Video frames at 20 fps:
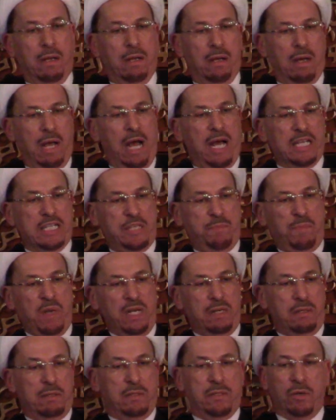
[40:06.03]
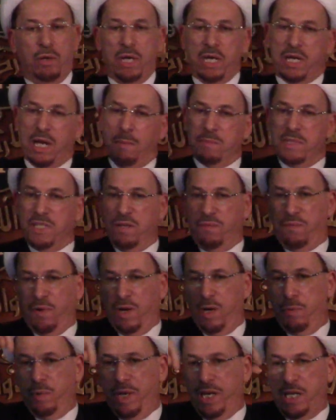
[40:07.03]
husband. So he comes the
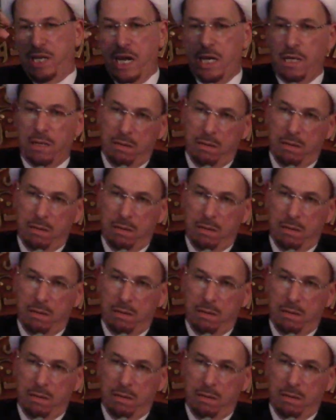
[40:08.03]
following day